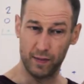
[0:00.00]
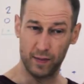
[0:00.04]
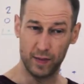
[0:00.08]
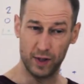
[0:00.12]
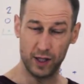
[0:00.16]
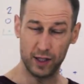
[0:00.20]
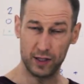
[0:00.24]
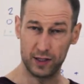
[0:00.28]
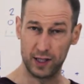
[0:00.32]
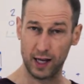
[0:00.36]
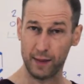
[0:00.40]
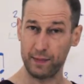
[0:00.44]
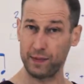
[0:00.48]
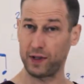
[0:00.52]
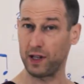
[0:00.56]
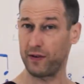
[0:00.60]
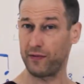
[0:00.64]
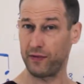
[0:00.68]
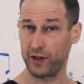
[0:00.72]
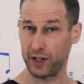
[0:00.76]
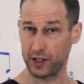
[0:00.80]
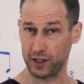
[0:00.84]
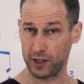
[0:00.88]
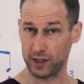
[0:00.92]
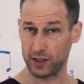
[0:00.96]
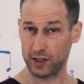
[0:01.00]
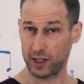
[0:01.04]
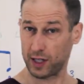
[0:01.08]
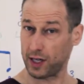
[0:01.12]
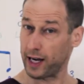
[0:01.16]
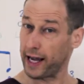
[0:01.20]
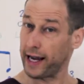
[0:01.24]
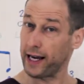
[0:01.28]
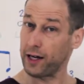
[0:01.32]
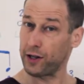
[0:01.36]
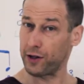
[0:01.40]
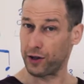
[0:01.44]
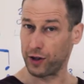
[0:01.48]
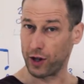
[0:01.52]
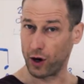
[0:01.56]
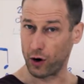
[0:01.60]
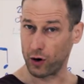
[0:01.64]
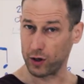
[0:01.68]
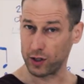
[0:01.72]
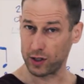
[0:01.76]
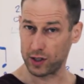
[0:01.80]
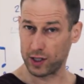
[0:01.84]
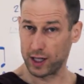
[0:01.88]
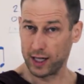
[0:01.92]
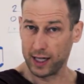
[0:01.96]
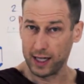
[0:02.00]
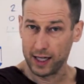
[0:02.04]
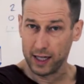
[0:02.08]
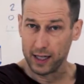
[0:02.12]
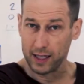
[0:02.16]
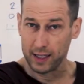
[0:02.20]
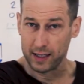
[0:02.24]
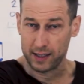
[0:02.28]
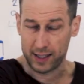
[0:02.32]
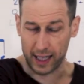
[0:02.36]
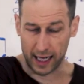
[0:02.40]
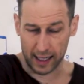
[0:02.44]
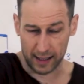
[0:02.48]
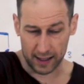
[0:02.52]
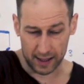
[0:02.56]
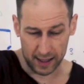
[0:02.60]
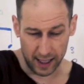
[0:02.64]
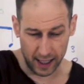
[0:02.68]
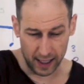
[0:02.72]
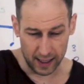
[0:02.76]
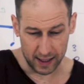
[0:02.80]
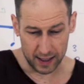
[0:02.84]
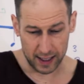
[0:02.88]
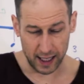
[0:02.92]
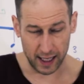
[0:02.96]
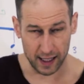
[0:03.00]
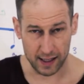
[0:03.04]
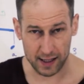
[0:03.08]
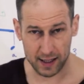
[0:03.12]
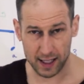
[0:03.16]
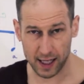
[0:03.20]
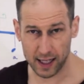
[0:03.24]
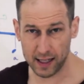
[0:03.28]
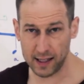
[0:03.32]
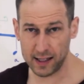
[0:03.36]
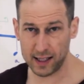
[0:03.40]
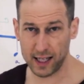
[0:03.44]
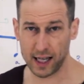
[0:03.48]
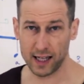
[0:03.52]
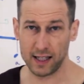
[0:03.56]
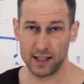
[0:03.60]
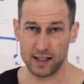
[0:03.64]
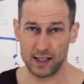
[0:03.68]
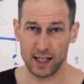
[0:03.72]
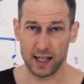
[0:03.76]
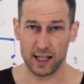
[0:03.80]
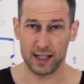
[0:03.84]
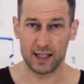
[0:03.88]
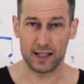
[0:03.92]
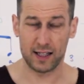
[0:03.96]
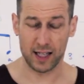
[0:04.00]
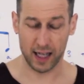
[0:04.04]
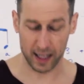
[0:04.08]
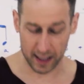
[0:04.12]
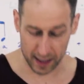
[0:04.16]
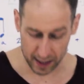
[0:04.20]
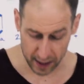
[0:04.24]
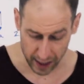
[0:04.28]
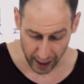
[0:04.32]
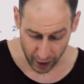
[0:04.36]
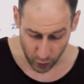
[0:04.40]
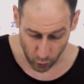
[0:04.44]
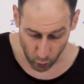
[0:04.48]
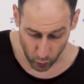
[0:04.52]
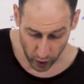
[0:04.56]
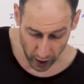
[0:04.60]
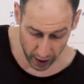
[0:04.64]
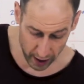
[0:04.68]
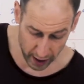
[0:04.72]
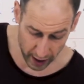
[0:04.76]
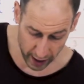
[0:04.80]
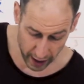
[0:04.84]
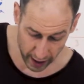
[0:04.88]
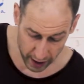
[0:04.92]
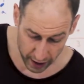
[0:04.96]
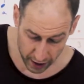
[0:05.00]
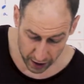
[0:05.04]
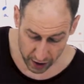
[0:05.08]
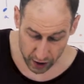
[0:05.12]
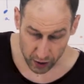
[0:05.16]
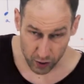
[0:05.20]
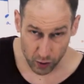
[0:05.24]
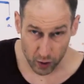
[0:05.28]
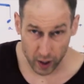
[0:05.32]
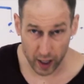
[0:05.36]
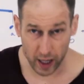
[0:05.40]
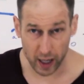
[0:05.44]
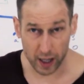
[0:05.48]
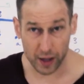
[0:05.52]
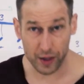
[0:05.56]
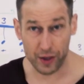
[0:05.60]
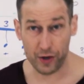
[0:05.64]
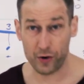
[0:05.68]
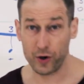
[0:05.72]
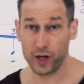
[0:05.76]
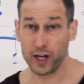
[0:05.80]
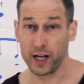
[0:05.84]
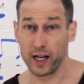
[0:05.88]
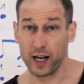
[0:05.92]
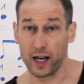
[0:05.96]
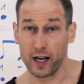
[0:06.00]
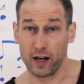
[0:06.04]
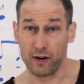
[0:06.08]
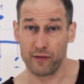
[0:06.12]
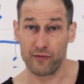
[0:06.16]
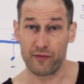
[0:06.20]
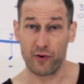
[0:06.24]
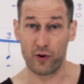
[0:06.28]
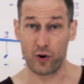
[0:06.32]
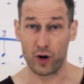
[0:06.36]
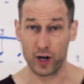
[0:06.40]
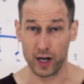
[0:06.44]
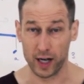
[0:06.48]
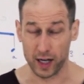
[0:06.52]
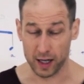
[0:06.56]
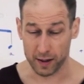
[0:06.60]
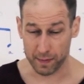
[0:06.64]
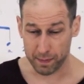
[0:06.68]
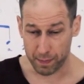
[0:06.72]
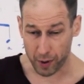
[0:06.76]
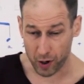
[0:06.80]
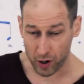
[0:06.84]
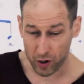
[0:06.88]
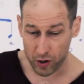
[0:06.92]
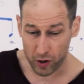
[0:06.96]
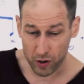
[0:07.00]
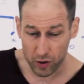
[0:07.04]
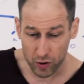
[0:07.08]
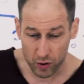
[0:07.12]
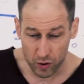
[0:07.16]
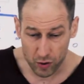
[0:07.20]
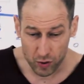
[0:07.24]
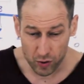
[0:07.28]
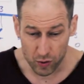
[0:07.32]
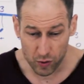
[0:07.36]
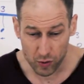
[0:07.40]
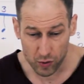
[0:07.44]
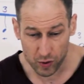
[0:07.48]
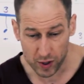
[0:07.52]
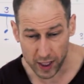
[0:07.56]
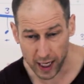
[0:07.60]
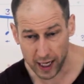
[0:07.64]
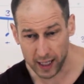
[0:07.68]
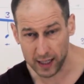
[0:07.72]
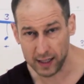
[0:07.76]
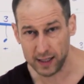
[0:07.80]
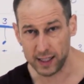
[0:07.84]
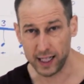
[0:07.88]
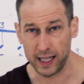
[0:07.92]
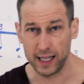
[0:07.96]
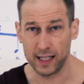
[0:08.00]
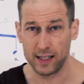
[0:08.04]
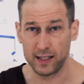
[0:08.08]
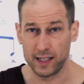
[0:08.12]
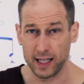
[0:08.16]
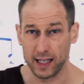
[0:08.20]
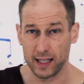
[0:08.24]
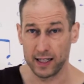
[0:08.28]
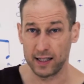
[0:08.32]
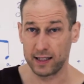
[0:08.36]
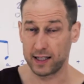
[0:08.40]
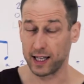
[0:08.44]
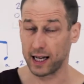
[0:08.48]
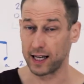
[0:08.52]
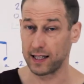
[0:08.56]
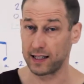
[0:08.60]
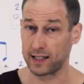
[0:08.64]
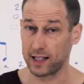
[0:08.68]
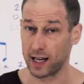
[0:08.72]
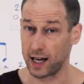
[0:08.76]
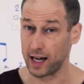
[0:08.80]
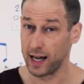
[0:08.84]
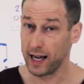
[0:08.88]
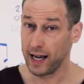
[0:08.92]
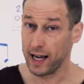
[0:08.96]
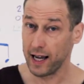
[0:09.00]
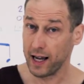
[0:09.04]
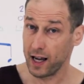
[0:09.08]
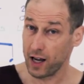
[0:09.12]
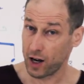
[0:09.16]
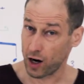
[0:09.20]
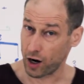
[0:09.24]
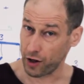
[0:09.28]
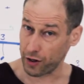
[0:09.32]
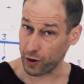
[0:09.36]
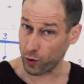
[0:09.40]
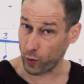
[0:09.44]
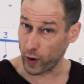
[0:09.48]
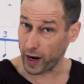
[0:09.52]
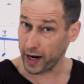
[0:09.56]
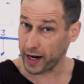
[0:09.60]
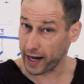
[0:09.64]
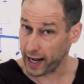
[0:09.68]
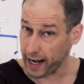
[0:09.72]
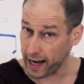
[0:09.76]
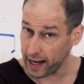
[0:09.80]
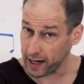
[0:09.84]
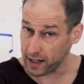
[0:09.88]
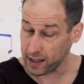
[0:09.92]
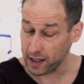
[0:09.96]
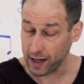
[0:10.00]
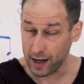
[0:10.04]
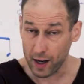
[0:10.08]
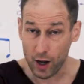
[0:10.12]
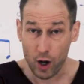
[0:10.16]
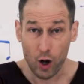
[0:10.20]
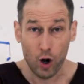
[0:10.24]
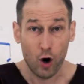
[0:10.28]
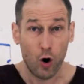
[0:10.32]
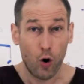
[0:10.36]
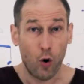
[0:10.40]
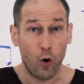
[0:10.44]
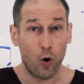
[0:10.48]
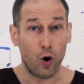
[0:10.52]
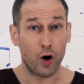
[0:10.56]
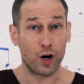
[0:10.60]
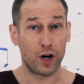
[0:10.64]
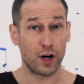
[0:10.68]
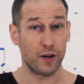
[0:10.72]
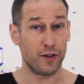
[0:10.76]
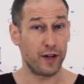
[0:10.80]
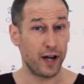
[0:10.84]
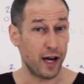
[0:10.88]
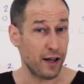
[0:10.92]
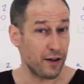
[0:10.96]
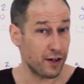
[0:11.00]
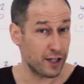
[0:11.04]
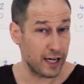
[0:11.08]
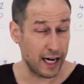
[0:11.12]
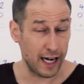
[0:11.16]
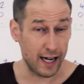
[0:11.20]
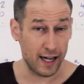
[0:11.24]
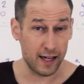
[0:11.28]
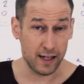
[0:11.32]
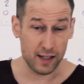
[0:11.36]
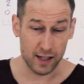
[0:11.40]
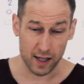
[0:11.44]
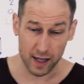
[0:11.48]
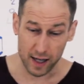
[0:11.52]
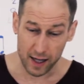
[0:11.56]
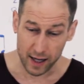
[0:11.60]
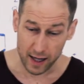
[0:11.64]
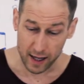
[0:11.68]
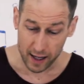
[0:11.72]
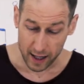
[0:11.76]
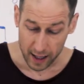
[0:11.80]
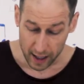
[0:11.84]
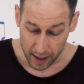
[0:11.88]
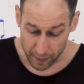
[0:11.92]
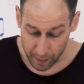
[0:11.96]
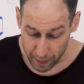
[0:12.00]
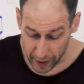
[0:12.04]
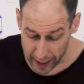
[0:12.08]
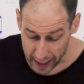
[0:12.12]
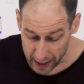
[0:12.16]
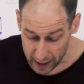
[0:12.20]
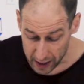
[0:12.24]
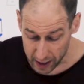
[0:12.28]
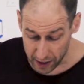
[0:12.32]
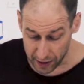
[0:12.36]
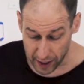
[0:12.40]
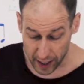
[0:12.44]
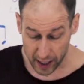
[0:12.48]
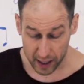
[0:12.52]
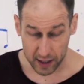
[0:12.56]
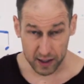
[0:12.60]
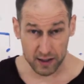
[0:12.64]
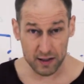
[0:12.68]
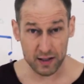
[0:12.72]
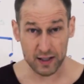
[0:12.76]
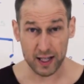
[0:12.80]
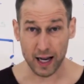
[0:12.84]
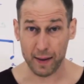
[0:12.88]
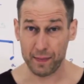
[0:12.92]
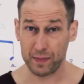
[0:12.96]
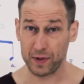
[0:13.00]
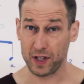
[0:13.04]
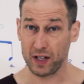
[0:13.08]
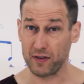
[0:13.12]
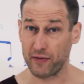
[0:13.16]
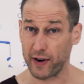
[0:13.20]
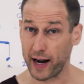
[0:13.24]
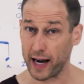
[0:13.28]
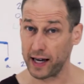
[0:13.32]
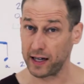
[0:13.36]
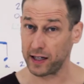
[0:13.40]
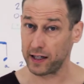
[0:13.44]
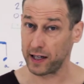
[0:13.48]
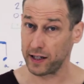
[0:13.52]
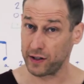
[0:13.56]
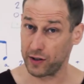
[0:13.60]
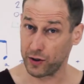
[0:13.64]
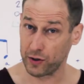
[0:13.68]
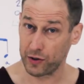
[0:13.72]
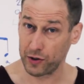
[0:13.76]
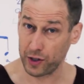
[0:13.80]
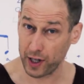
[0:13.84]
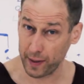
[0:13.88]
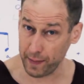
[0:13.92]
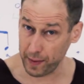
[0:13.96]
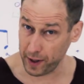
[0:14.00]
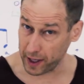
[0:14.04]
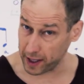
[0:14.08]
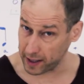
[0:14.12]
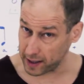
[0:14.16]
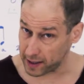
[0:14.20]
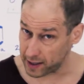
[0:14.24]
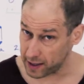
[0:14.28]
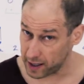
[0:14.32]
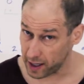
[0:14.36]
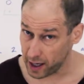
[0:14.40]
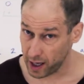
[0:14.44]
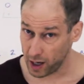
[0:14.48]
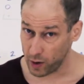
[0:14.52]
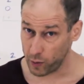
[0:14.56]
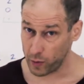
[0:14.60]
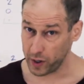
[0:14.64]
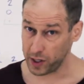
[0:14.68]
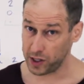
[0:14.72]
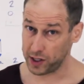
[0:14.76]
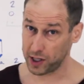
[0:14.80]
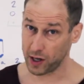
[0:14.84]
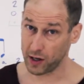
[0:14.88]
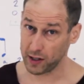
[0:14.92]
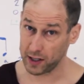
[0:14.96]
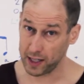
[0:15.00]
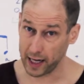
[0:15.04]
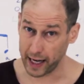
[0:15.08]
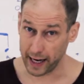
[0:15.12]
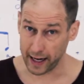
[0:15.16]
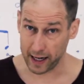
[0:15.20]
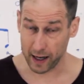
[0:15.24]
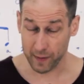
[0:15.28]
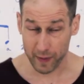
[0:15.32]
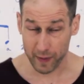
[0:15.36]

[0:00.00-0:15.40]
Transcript: subdivisions in eighth notes. Ta ta ta ta ta ta ta ta, 1 and 2 and 3 and 4 and boom, ta ta ta ta ta. On the one hand, or on the other hand, a beat that is subdivided into triplets, which sounds like